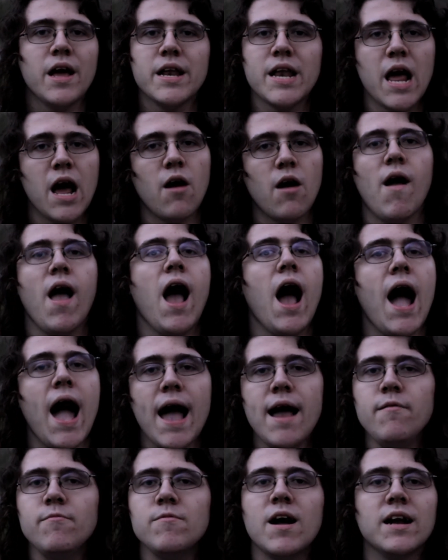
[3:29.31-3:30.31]
Now,
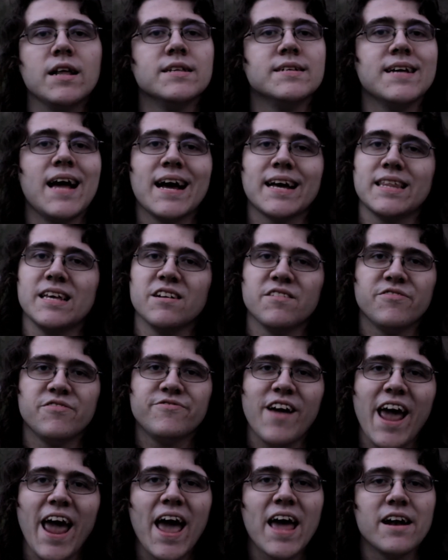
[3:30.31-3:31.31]
I am not exactly a
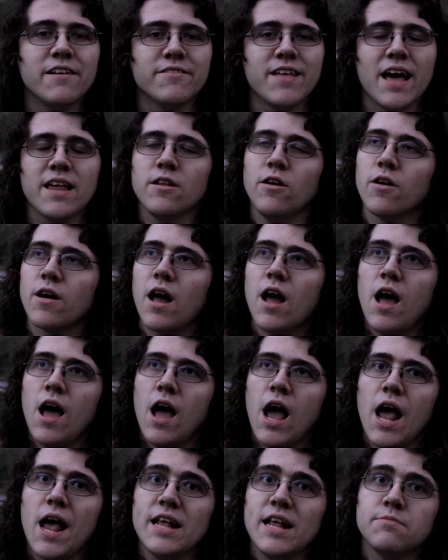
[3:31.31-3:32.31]
fan of that. Look,
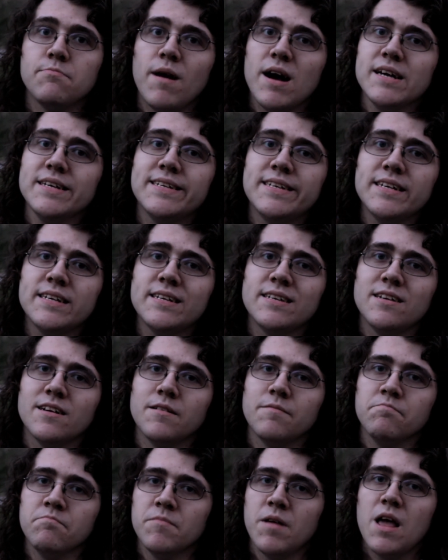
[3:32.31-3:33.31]
it's my
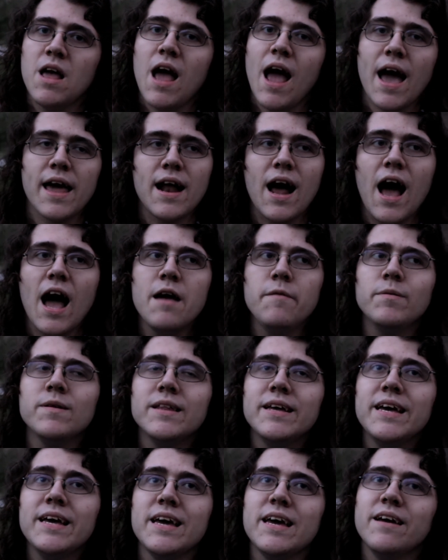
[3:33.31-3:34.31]
system, and I
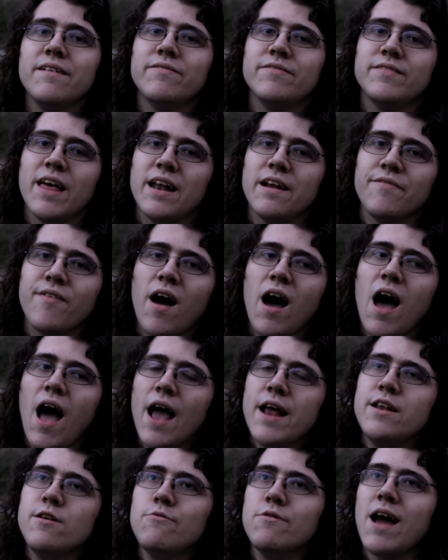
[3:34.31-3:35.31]
believe that if
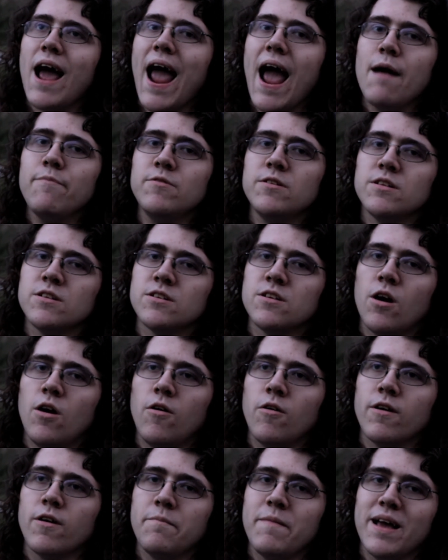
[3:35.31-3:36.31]
I do an apt
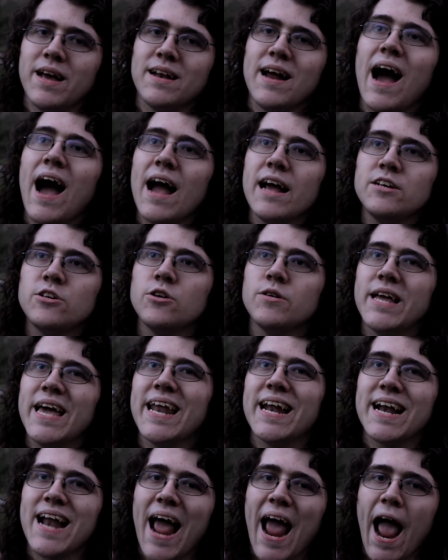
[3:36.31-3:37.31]
install command, I should
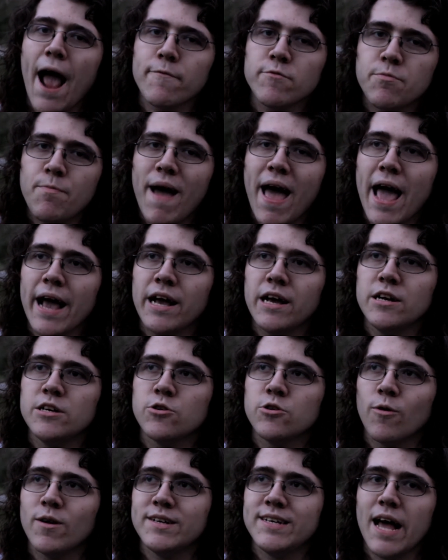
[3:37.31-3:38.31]
get an apt package
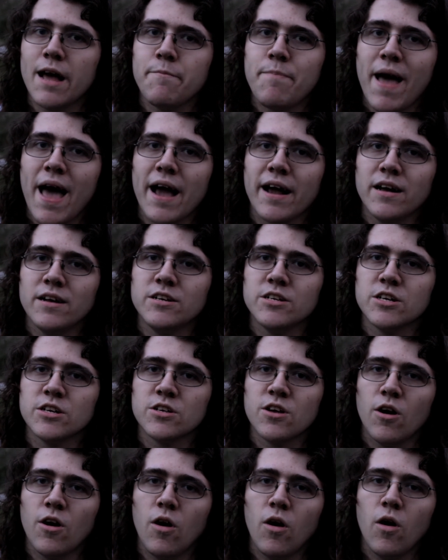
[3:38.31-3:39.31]
or a deb package
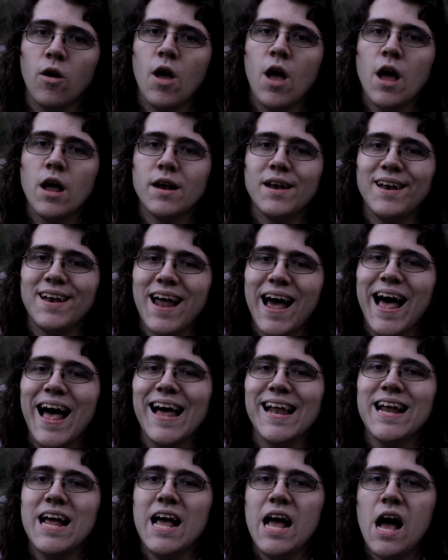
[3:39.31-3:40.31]
install,
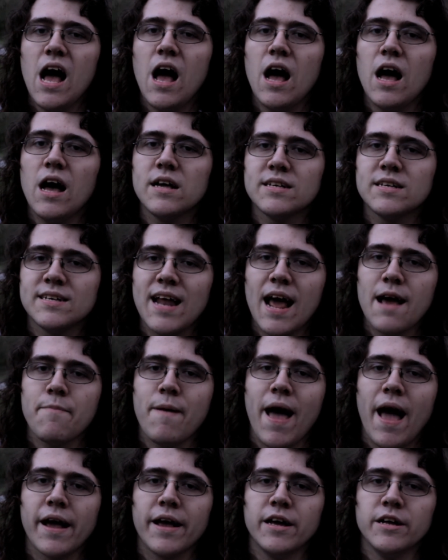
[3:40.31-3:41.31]
not a snap
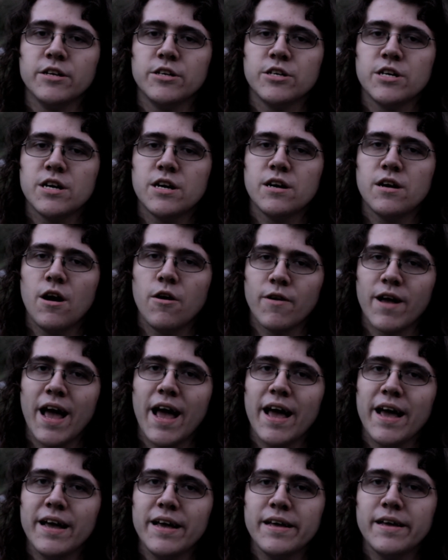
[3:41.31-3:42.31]
package,
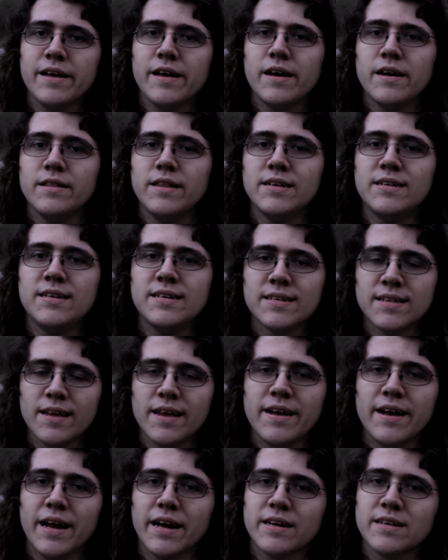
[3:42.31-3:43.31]
okay? This is
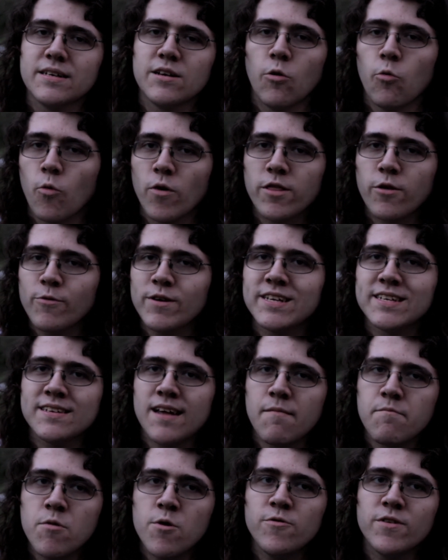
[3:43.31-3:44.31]
Linux. One of the reasons
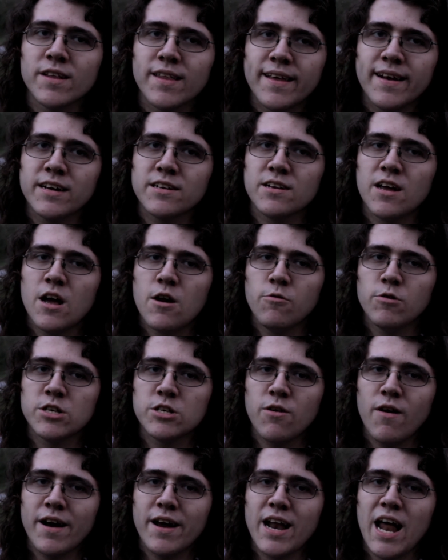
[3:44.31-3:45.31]
I moved to Linux was
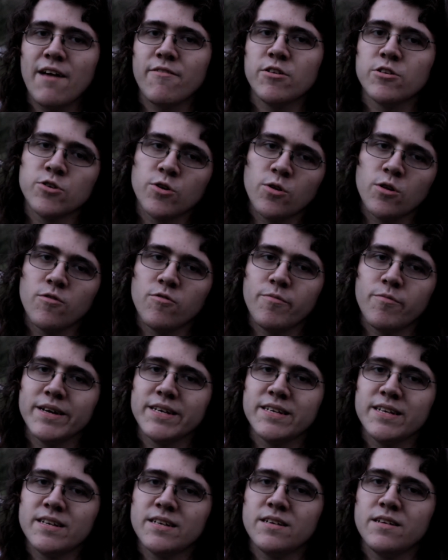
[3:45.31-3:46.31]
so I could have control over my
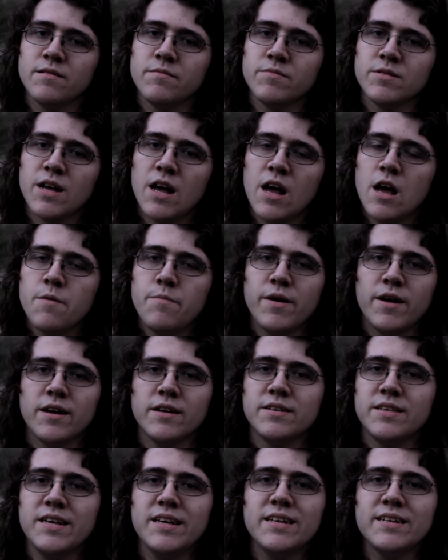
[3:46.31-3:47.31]
systems,
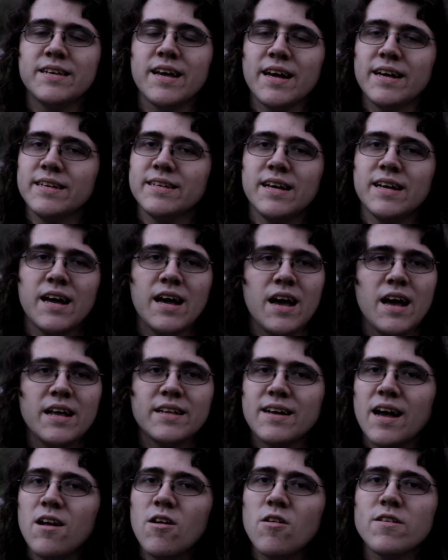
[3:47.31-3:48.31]
because these days,
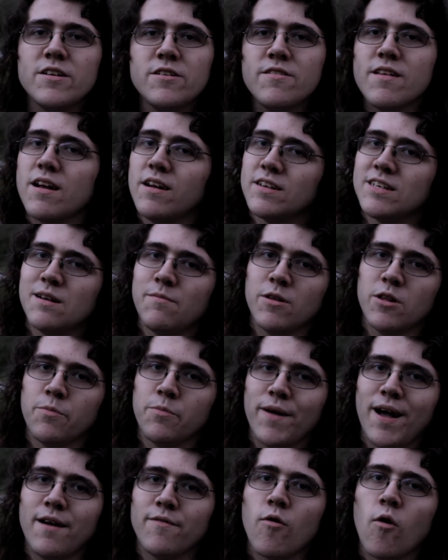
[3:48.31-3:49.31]
it's kind of hard to do that on some other
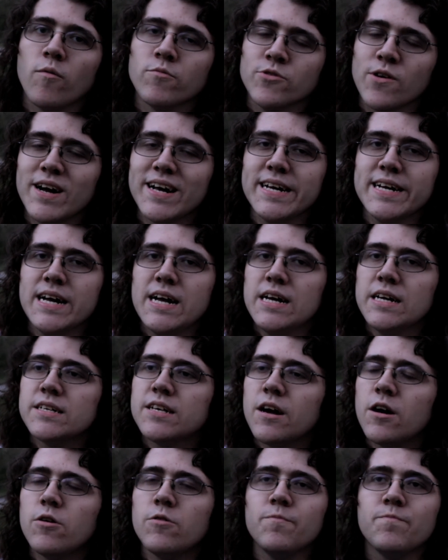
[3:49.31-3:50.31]
platforms, right?
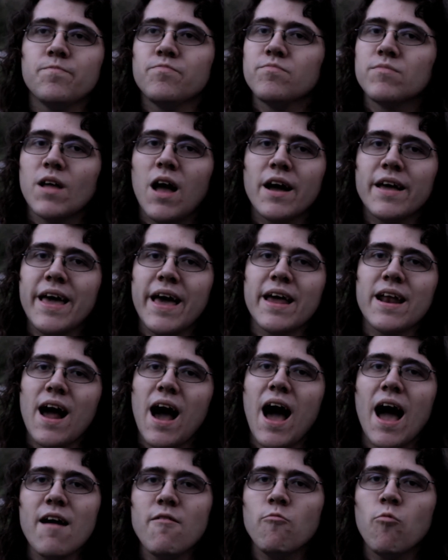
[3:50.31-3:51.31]
So again,
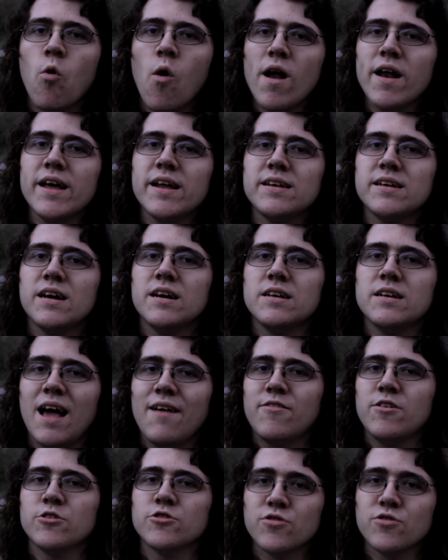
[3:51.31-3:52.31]
I wanted to
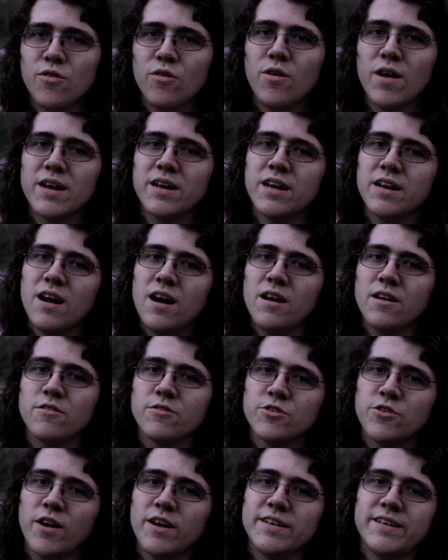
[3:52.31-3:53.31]
have control and
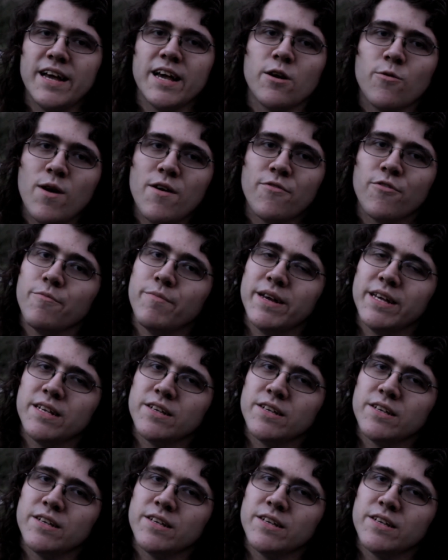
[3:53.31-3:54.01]
Canonical's trying to take it away from me.